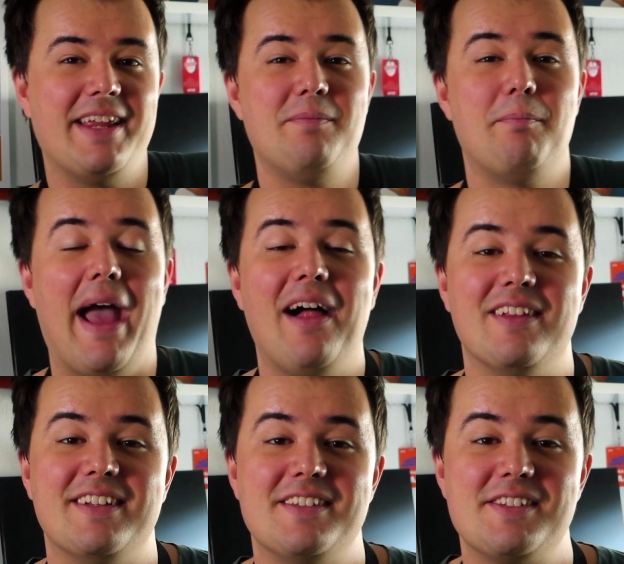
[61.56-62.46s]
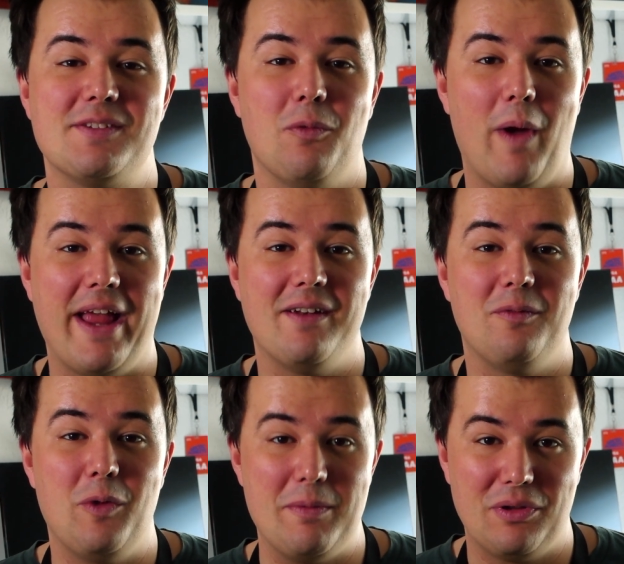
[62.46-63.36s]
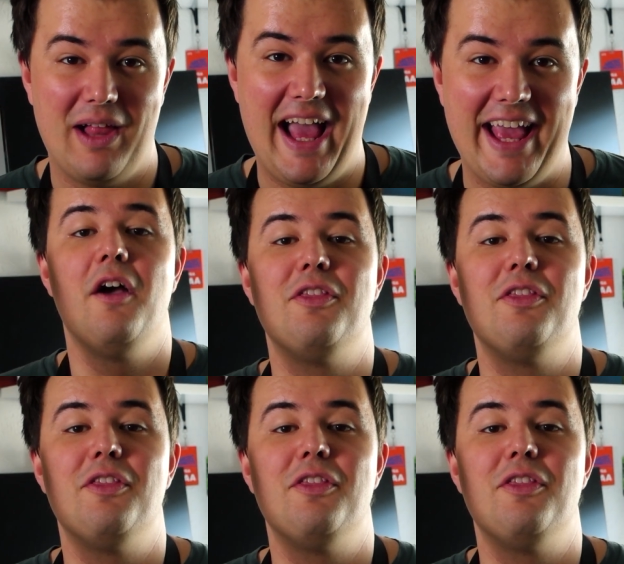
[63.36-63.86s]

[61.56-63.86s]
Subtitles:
in balance when we play.